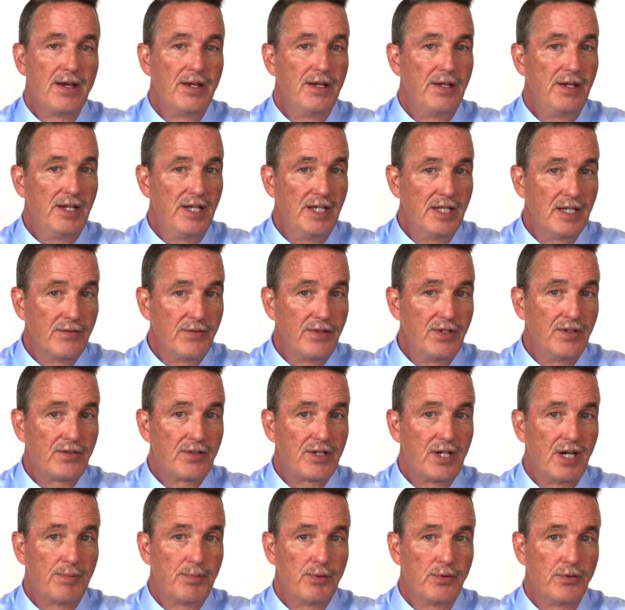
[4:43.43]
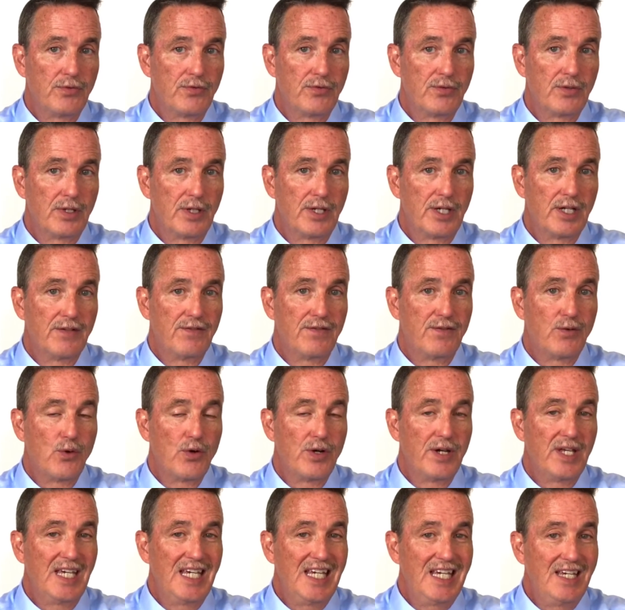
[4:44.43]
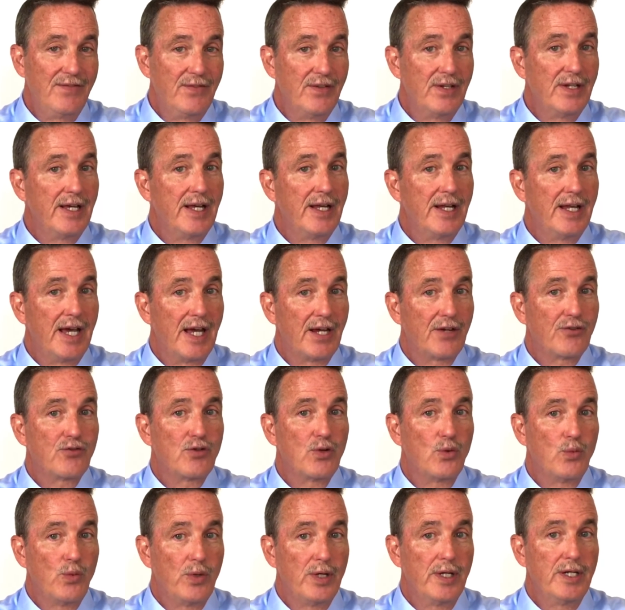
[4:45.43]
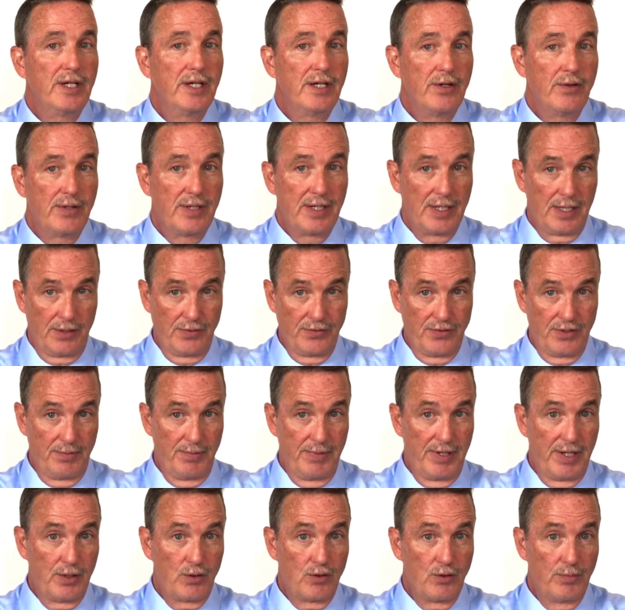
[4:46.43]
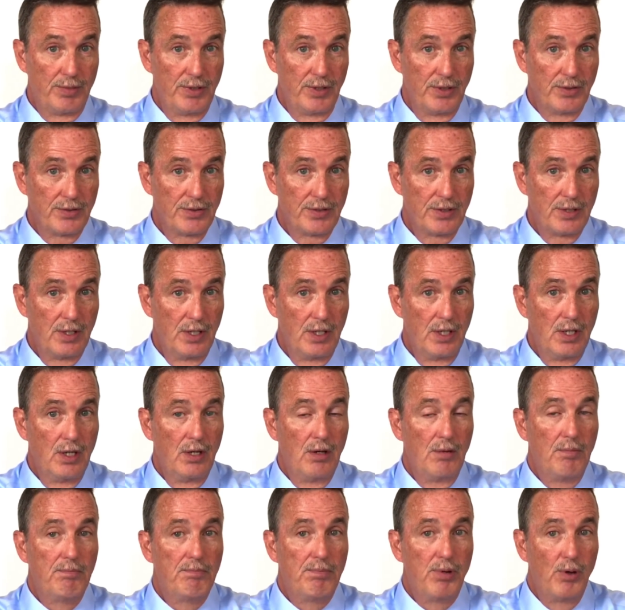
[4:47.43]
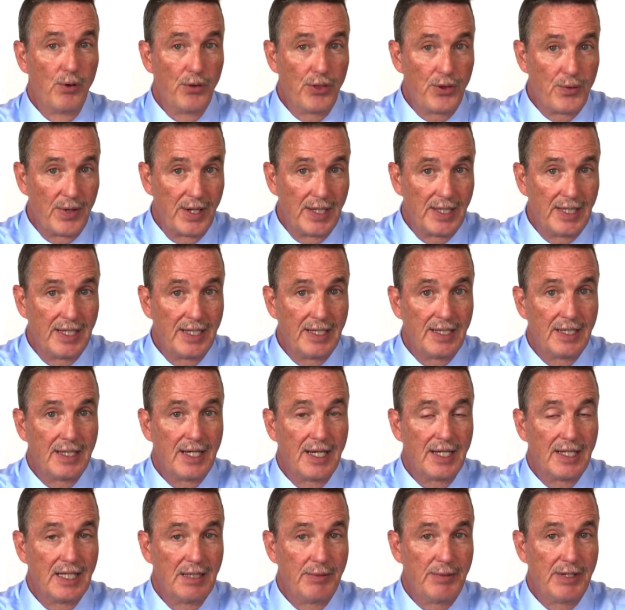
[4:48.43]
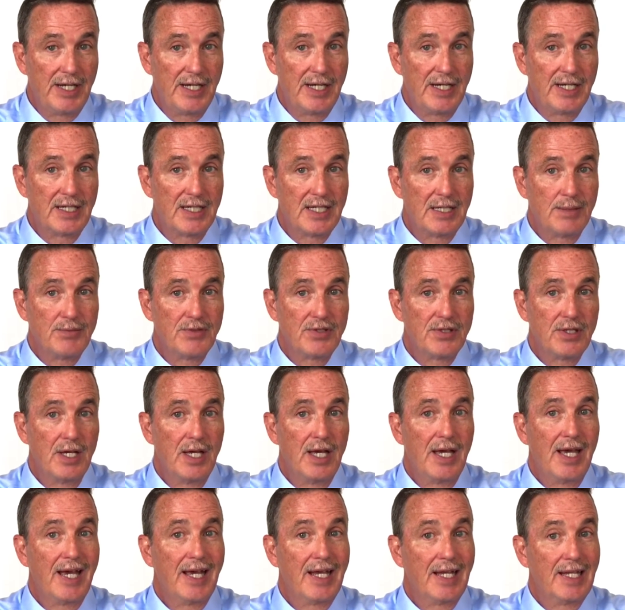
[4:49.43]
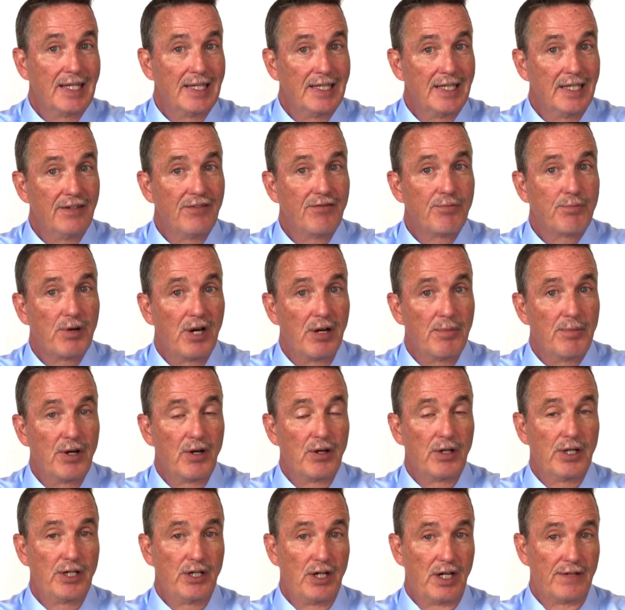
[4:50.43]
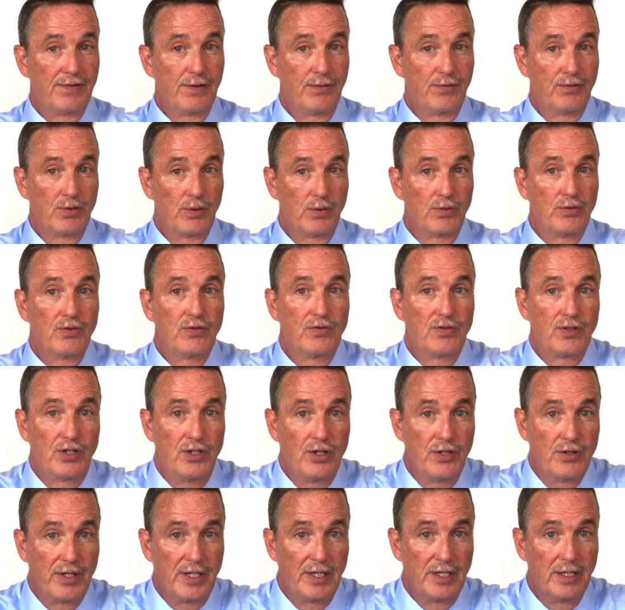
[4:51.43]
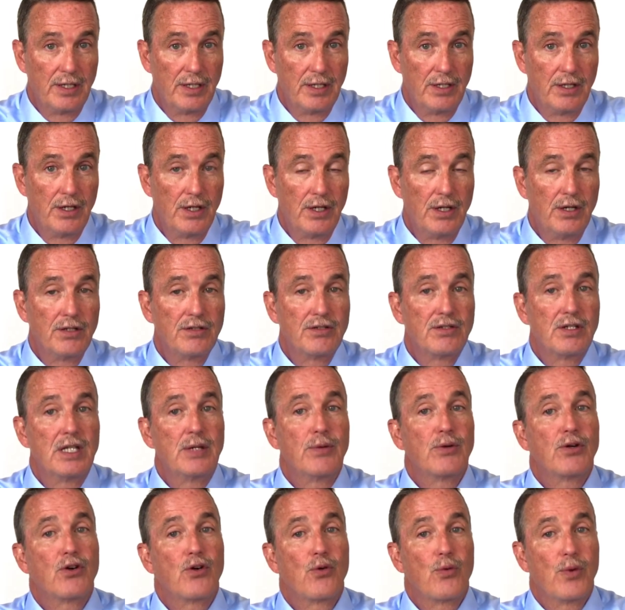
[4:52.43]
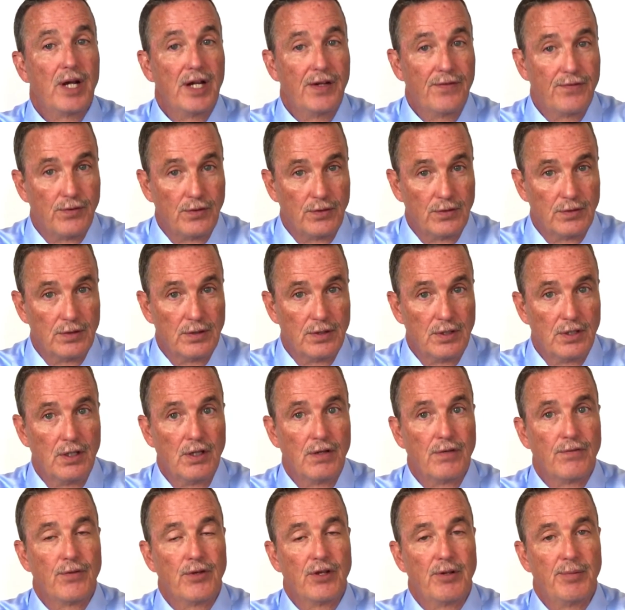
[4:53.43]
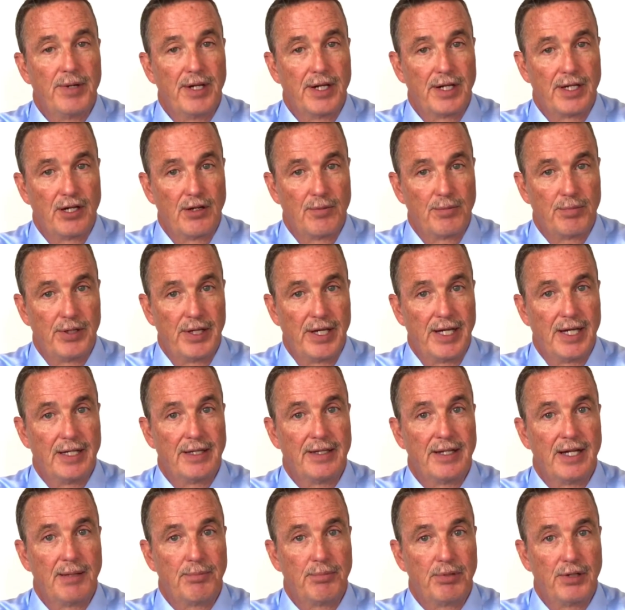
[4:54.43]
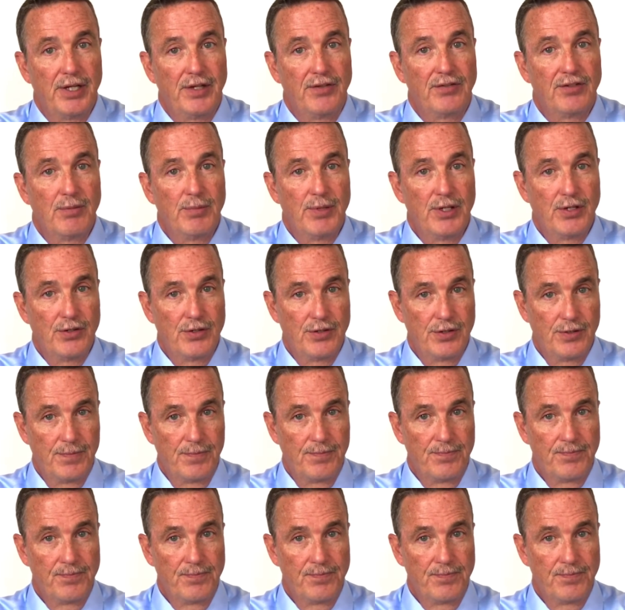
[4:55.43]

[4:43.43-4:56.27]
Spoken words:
Neither of these couples can afford even an extra $100 in medical bills. Both are on unlimited incomes and live primarily off of Social Security, so they were grateful for the Medicare plan that I placed them into.